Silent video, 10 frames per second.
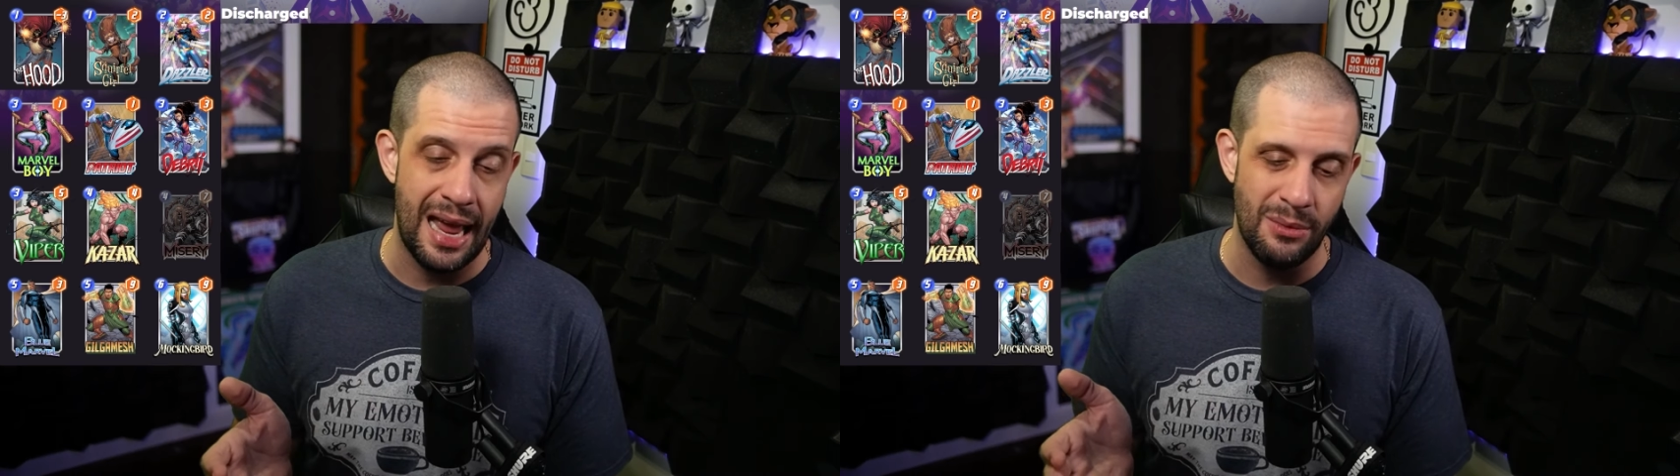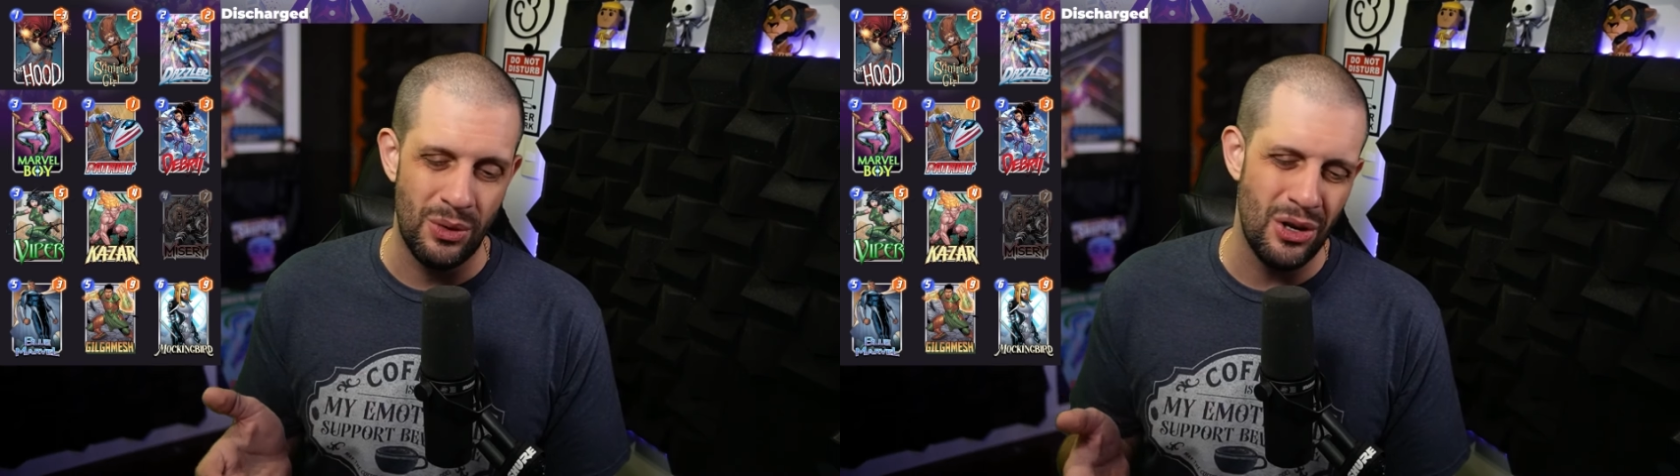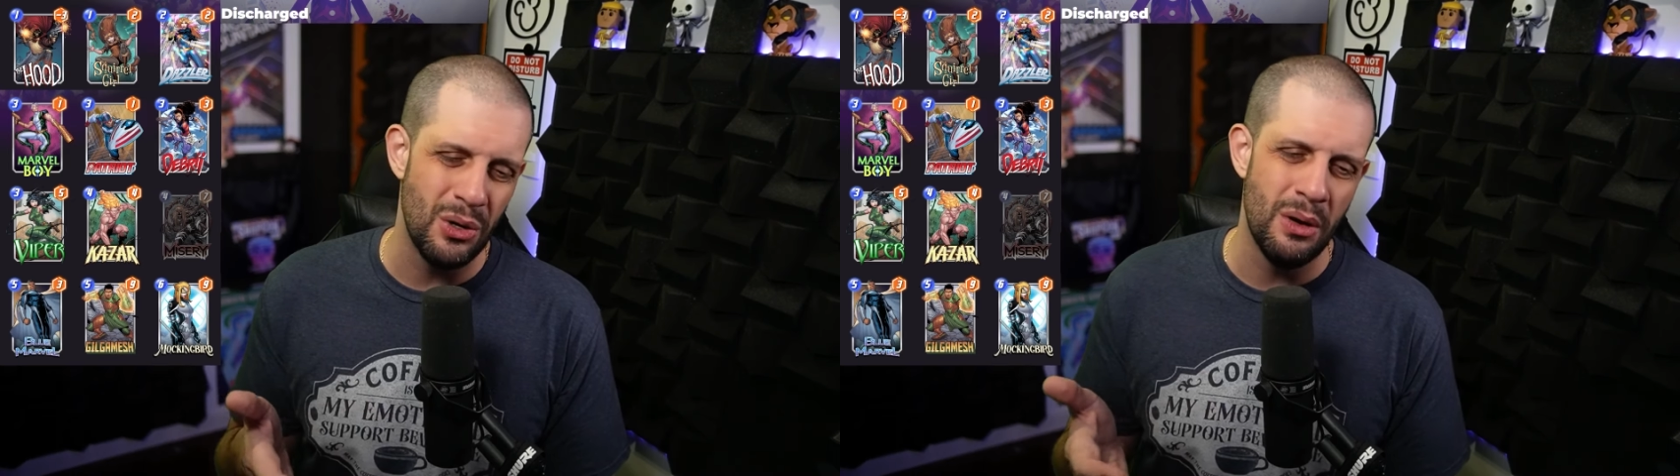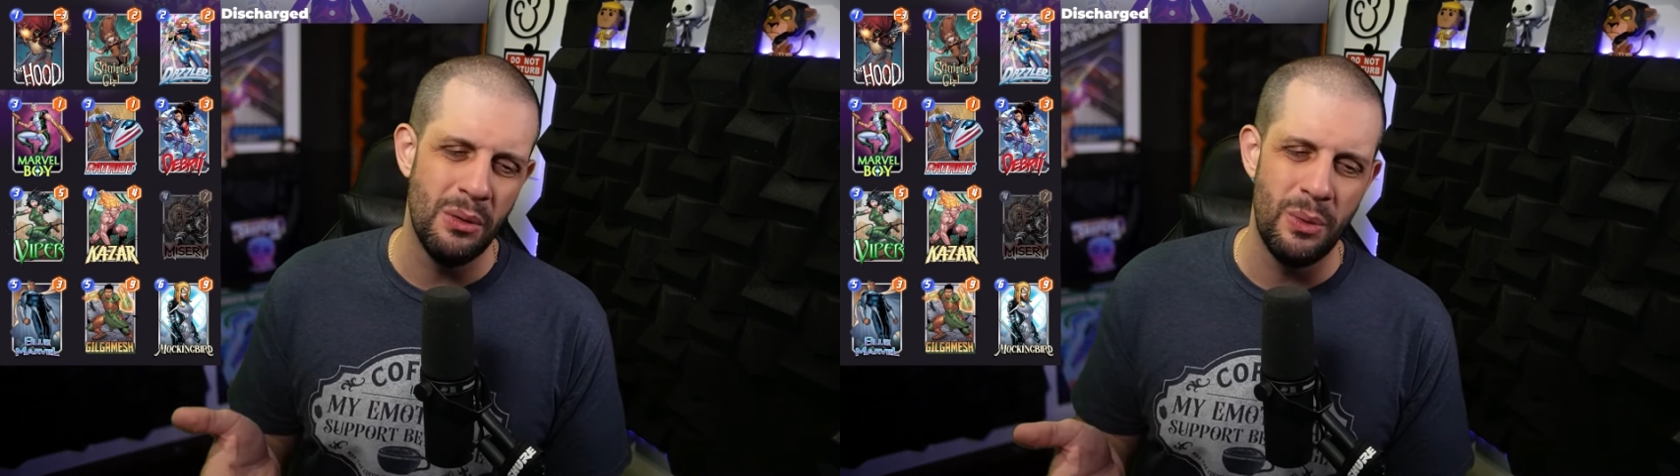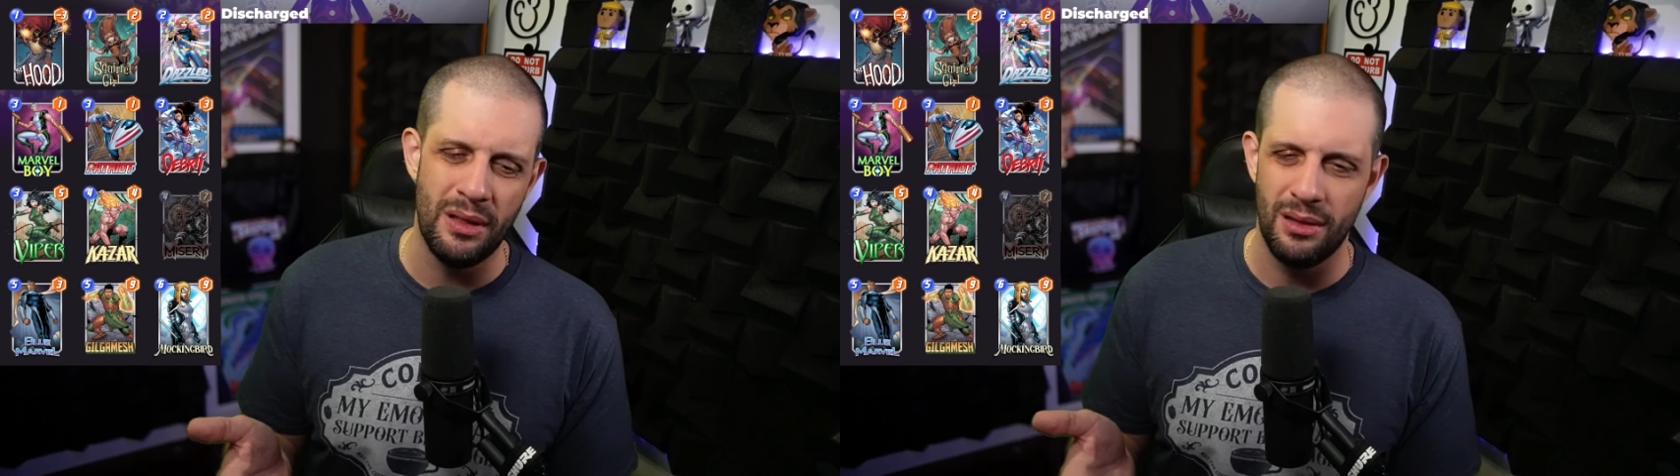and when you do
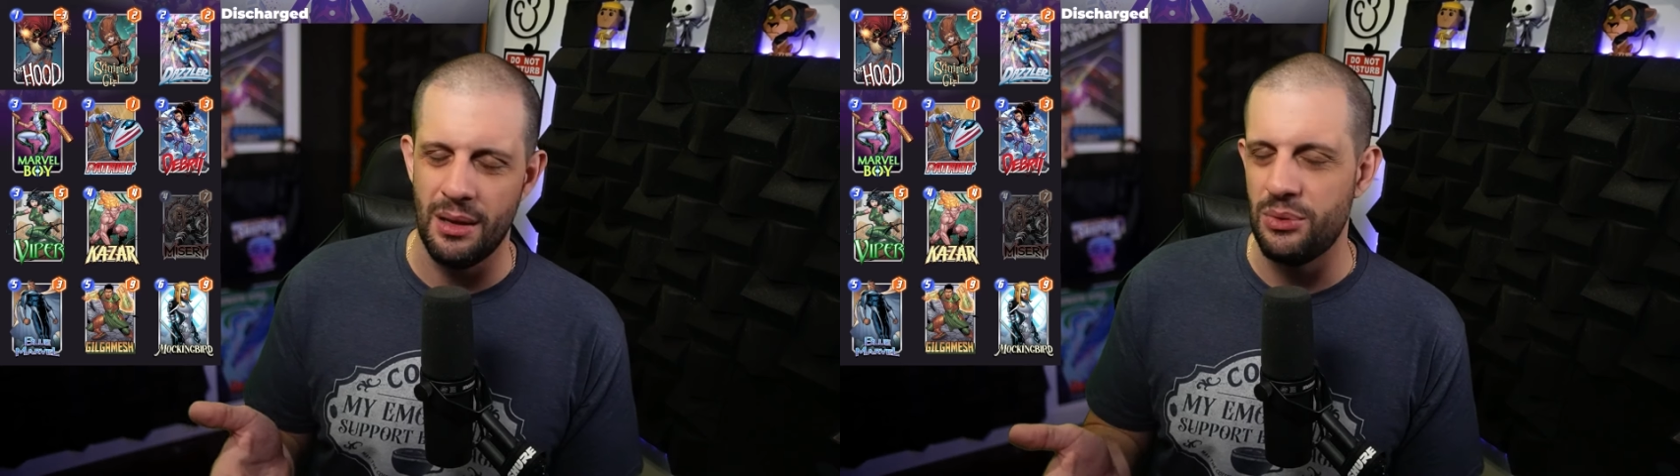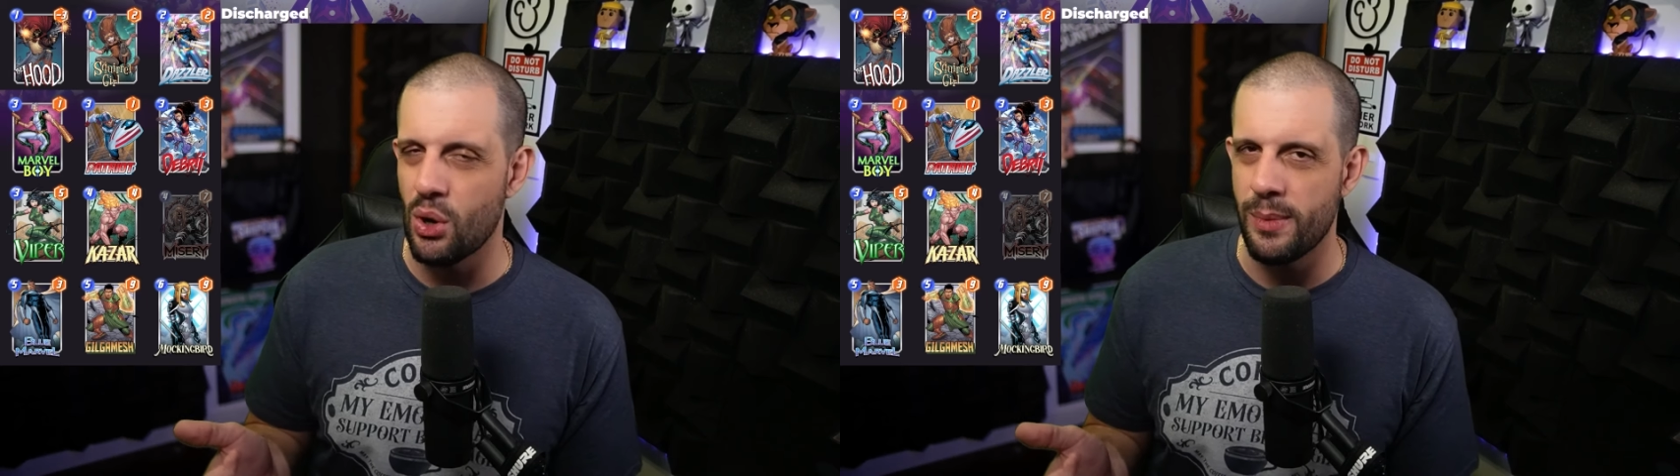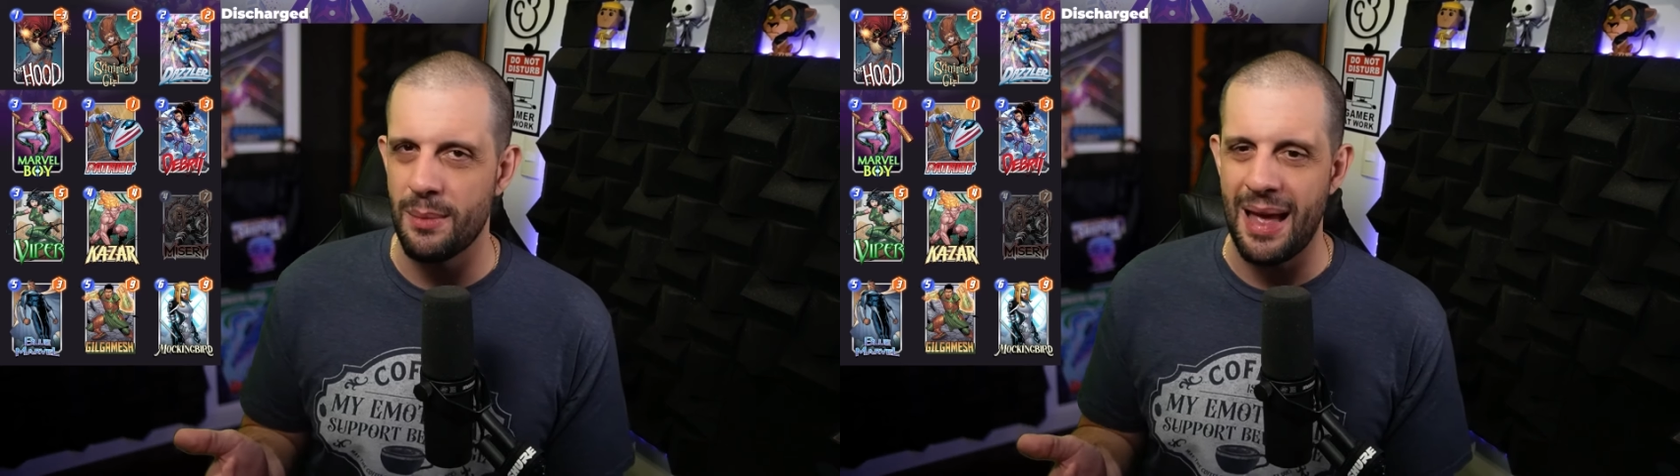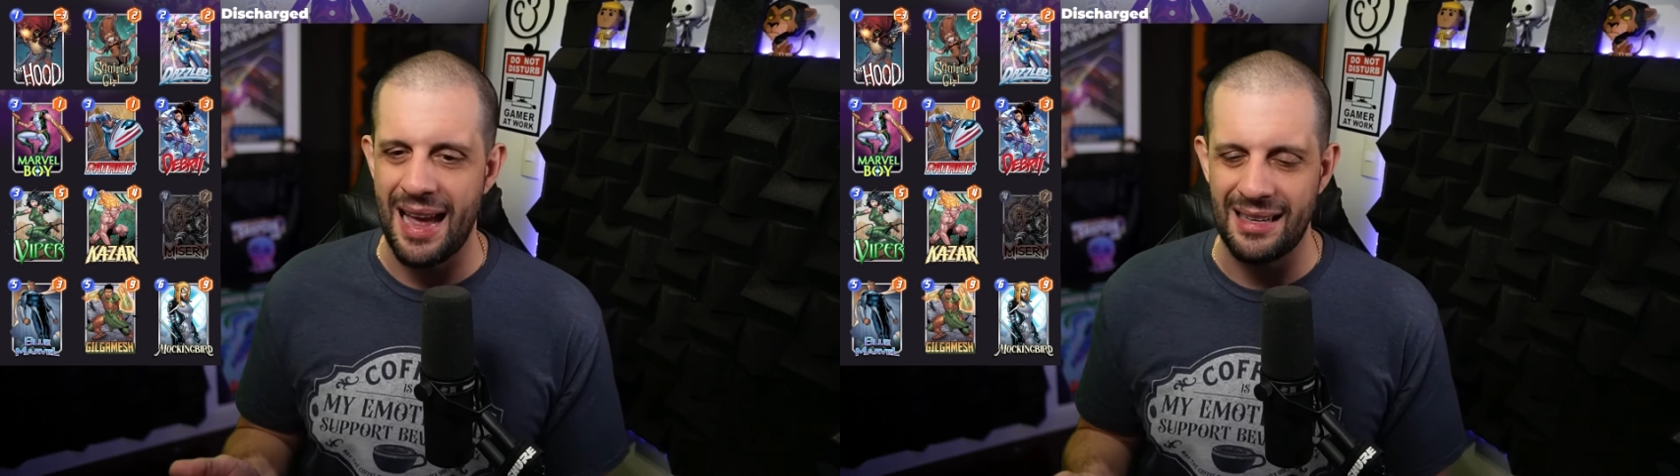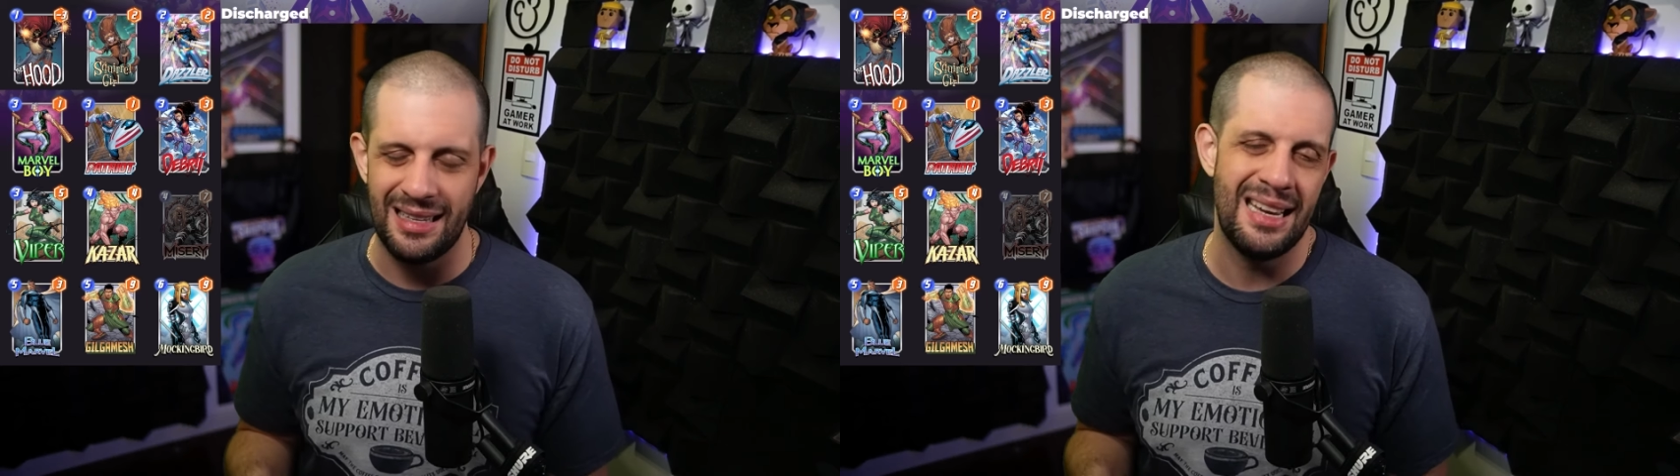it with Absorbing
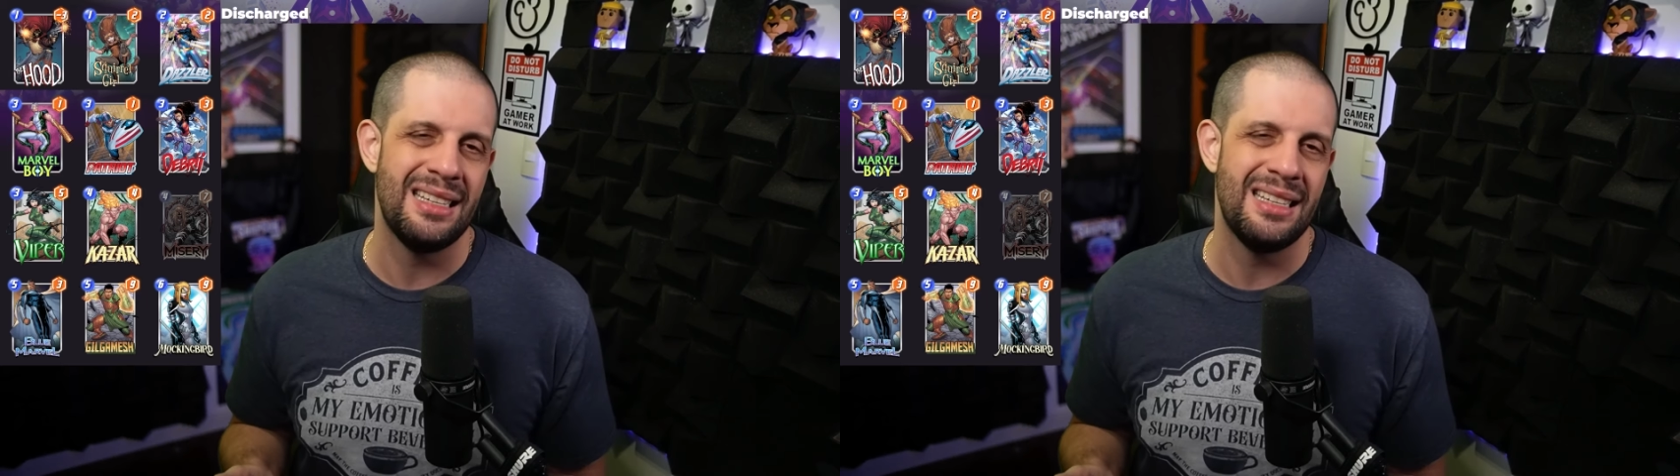Man, yeah,